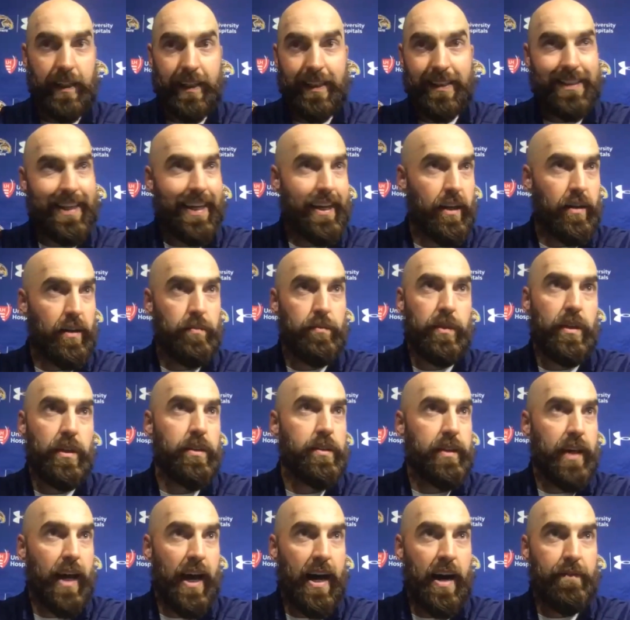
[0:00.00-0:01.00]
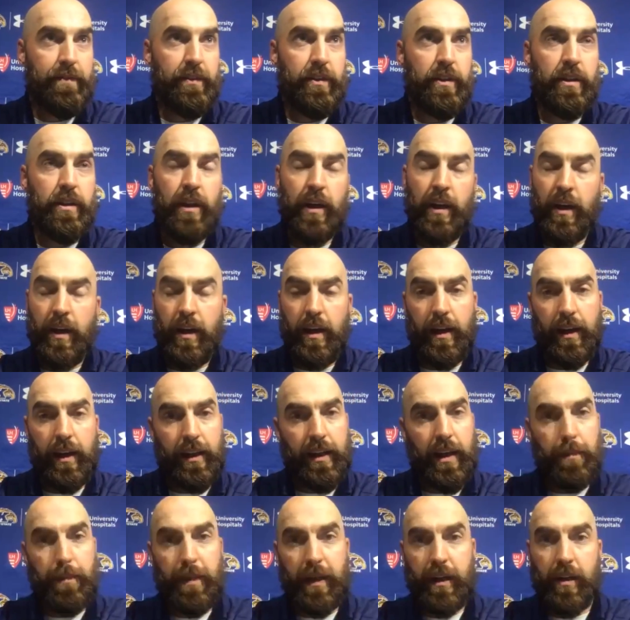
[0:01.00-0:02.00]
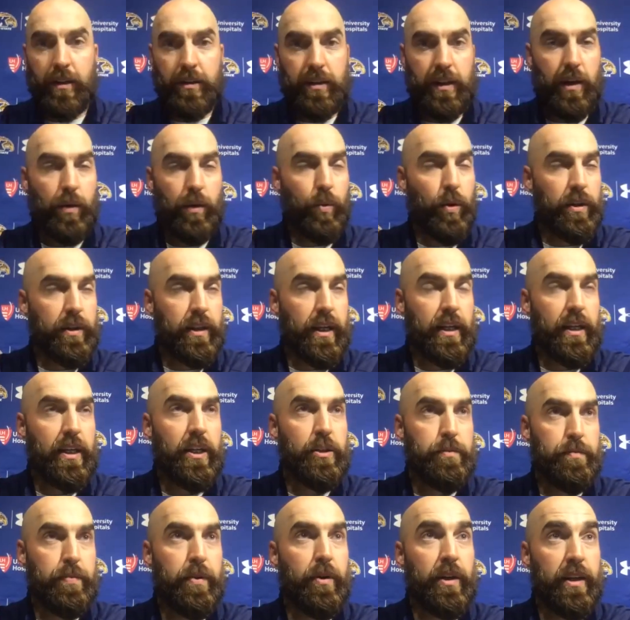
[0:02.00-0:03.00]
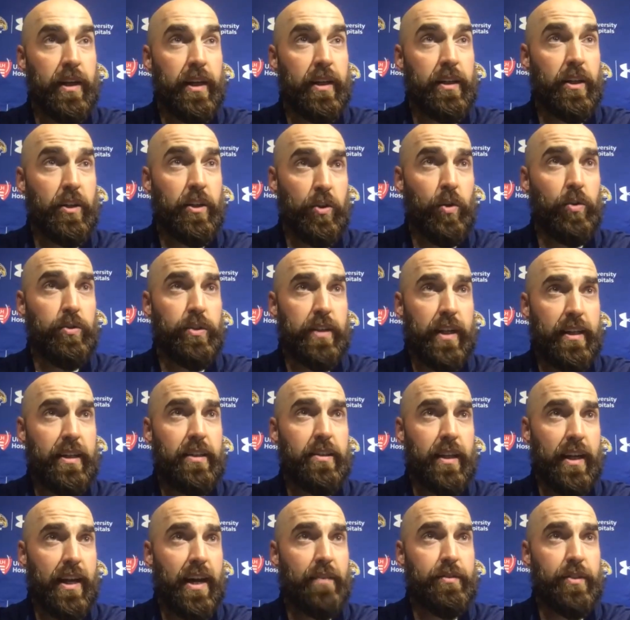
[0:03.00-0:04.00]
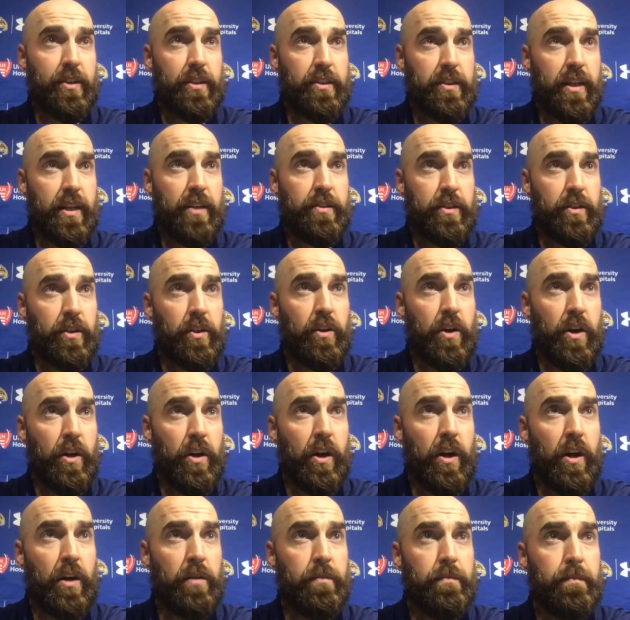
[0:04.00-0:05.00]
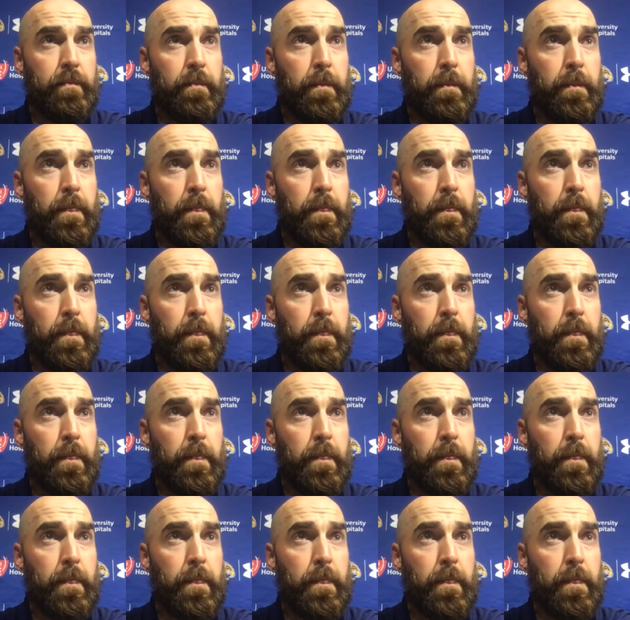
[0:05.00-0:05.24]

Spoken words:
He's him, he's confident. And again, because of that work that he's put in, he knows that he's going to have success in the long haul.